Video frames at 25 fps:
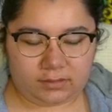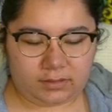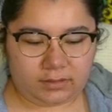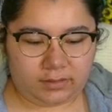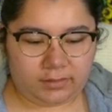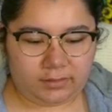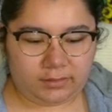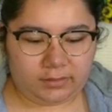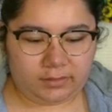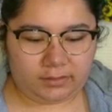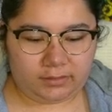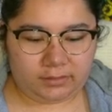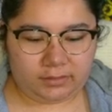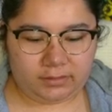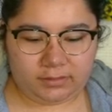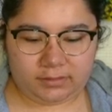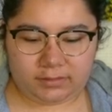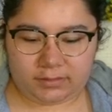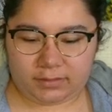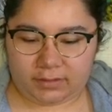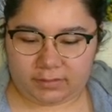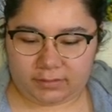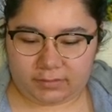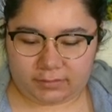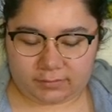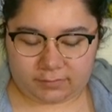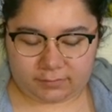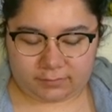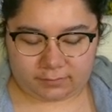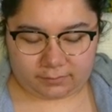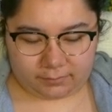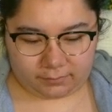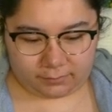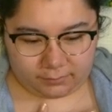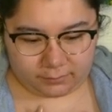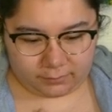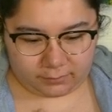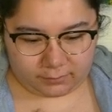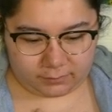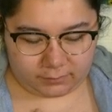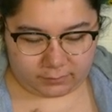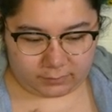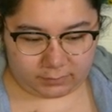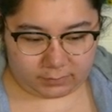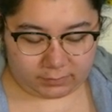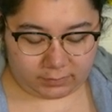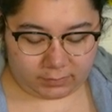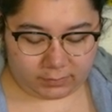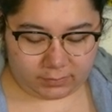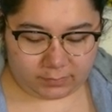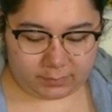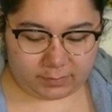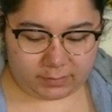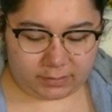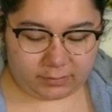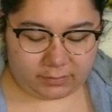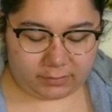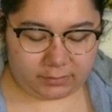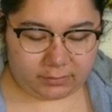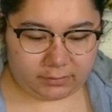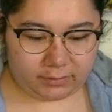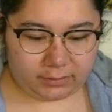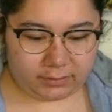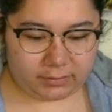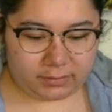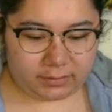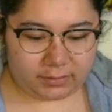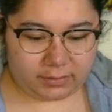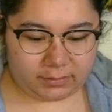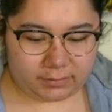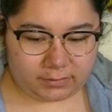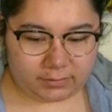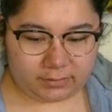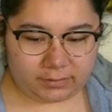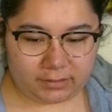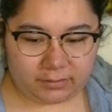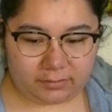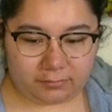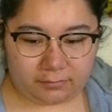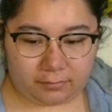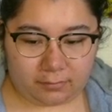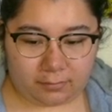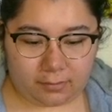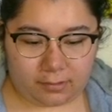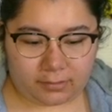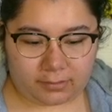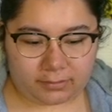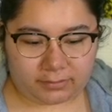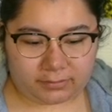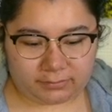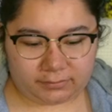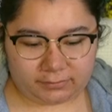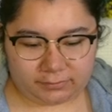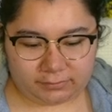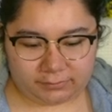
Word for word: It literally taste. excuse me, it literally tasted like water.